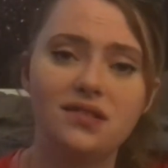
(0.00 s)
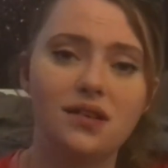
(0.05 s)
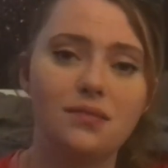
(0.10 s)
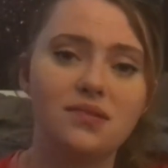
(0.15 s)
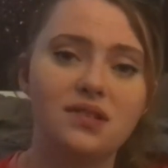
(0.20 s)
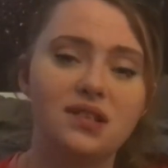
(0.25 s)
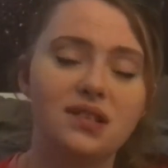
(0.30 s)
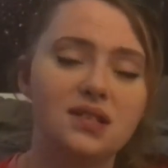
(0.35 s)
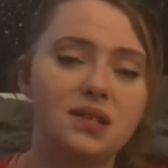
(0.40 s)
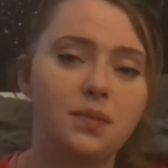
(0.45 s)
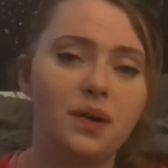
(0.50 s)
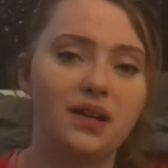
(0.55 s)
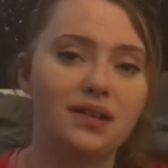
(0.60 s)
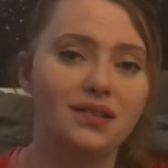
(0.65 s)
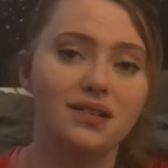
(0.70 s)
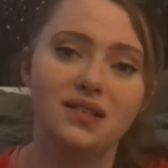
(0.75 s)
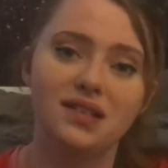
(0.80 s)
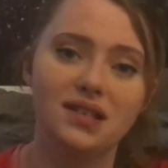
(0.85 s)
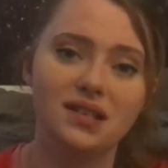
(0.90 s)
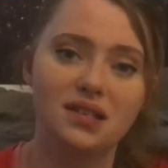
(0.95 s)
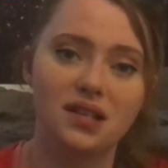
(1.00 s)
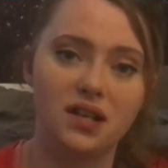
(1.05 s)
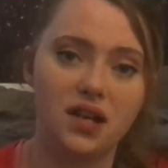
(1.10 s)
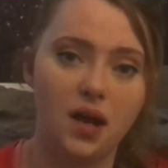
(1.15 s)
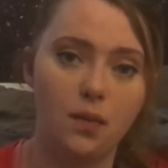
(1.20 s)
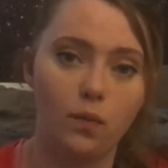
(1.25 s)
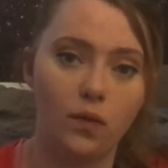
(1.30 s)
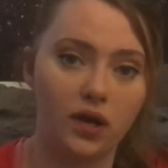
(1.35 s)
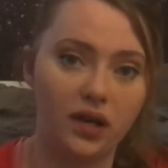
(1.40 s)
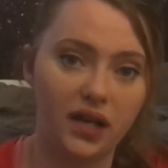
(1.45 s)
substance dependencies that
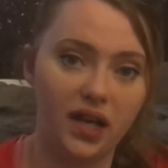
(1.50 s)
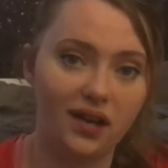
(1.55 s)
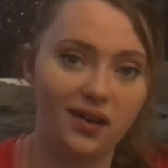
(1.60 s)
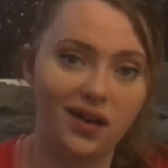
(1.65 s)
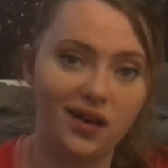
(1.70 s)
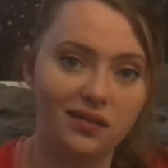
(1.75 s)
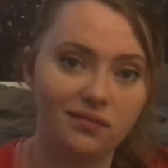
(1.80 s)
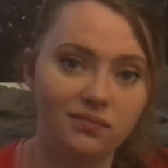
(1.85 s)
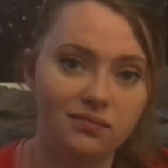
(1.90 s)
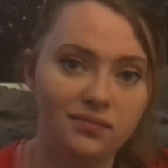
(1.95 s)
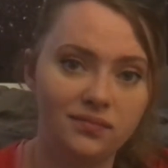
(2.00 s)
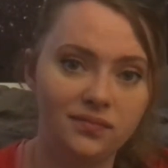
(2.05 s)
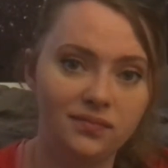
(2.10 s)
I'm working on.